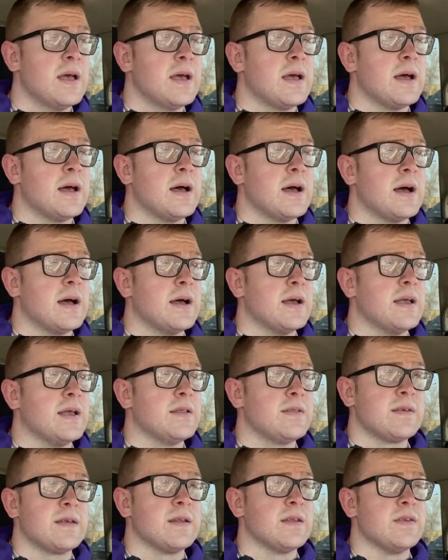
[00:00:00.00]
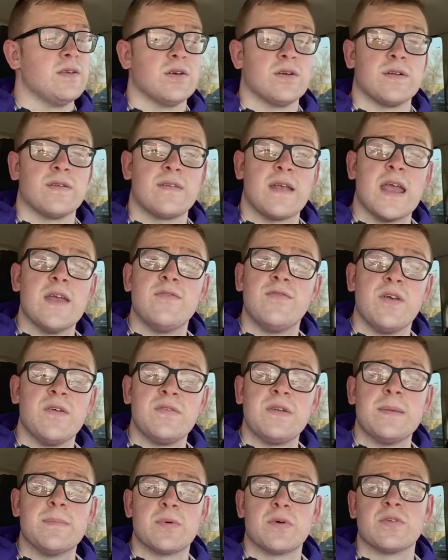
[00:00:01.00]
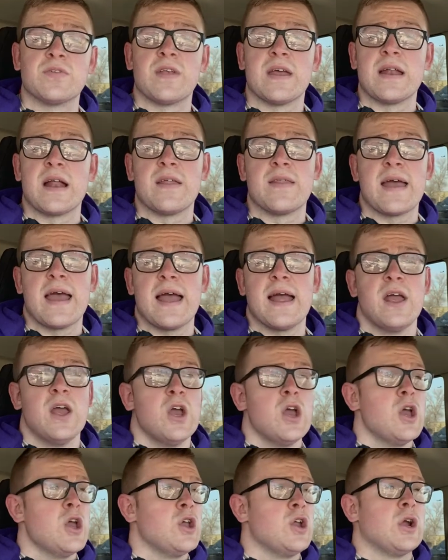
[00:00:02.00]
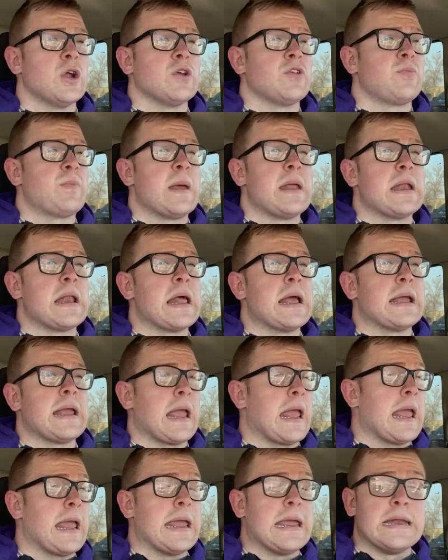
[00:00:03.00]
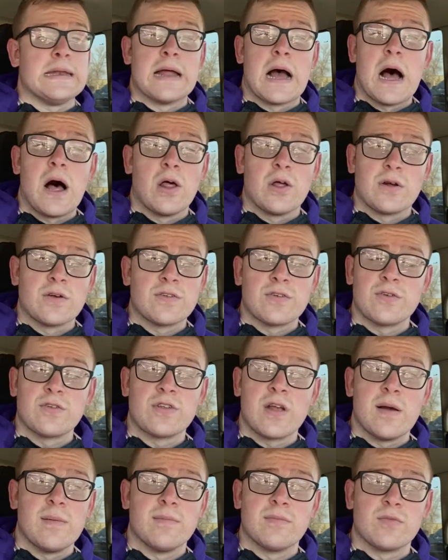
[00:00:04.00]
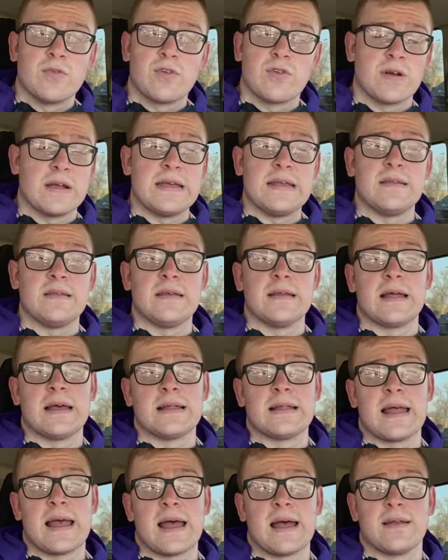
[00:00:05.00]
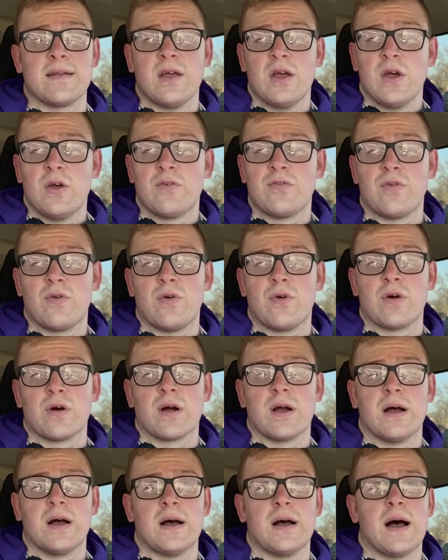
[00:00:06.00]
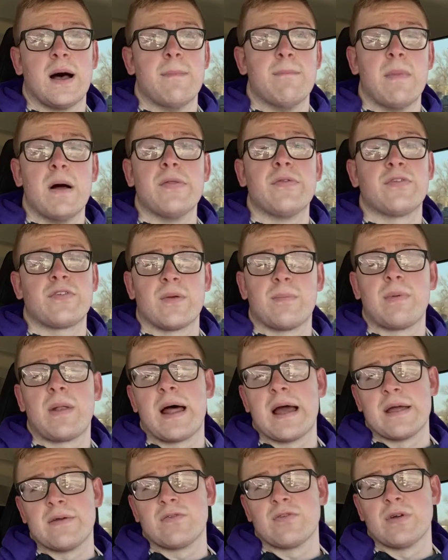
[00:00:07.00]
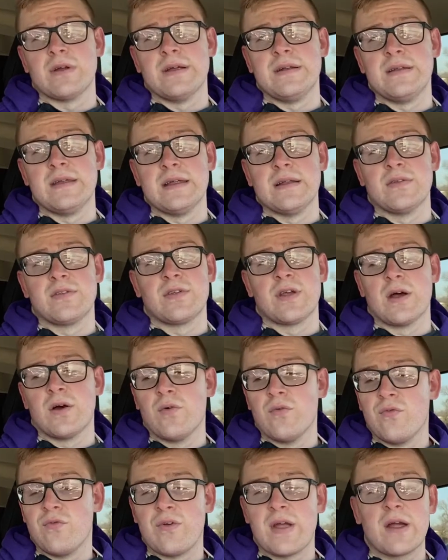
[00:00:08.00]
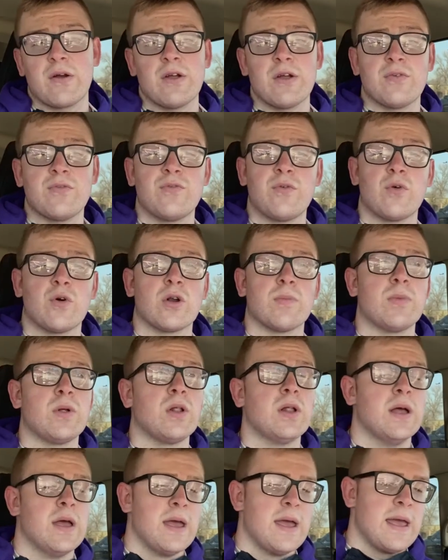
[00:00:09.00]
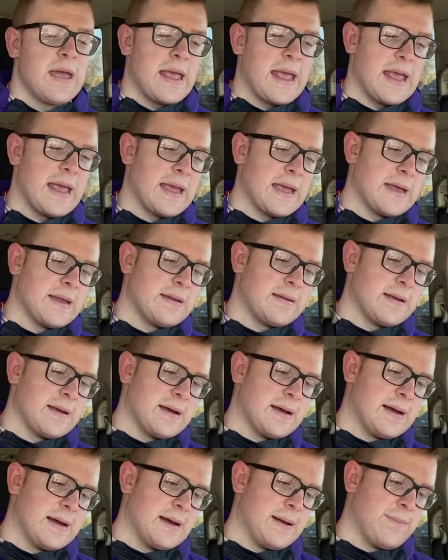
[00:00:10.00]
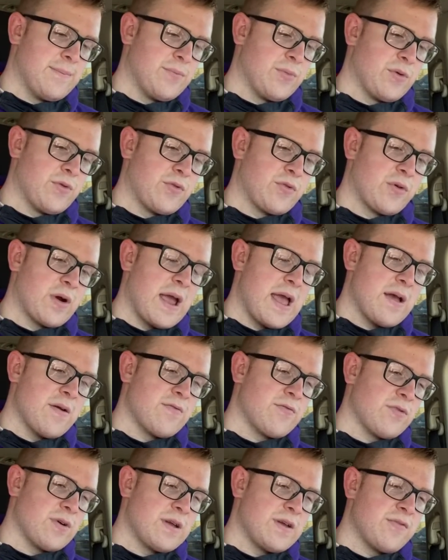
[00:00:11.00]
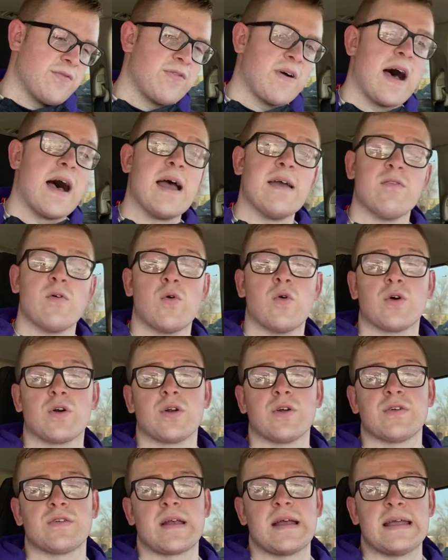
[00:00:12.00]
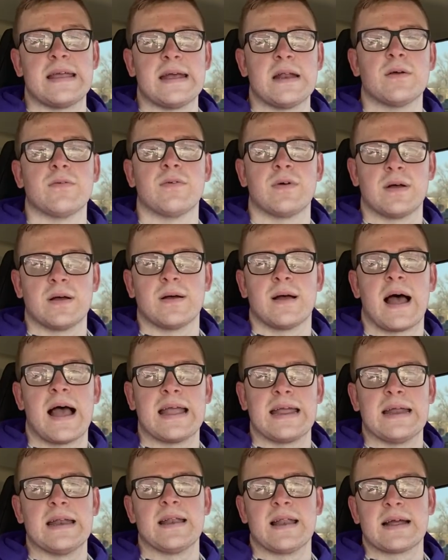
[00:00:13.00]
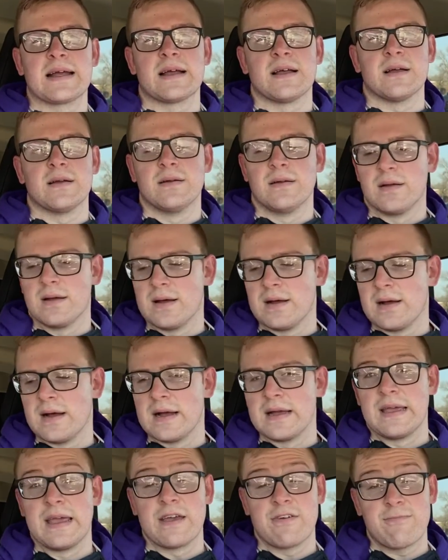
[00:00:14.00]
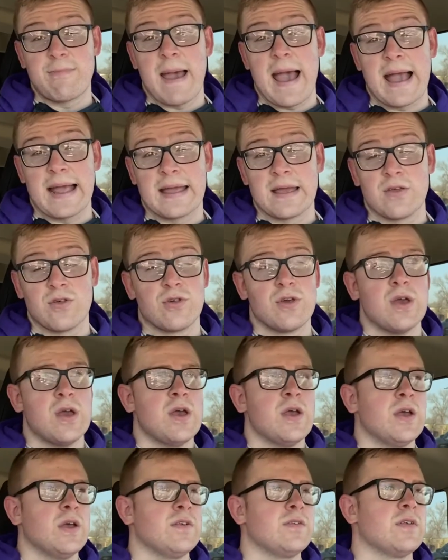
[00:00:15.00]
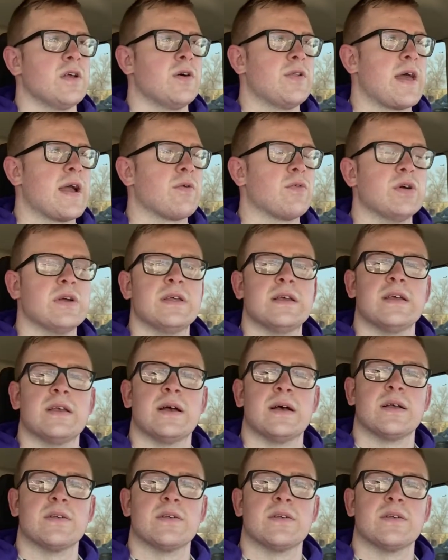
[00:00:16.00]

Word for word: uh, it's gonna you're gonna save 15% on that. You're gonna spend like eight dollars or something crazy like that for uh, a month's supply of creatine. So very affordable, and um, for every five orders, I get a uh, I get like a a gift package. So that really uh,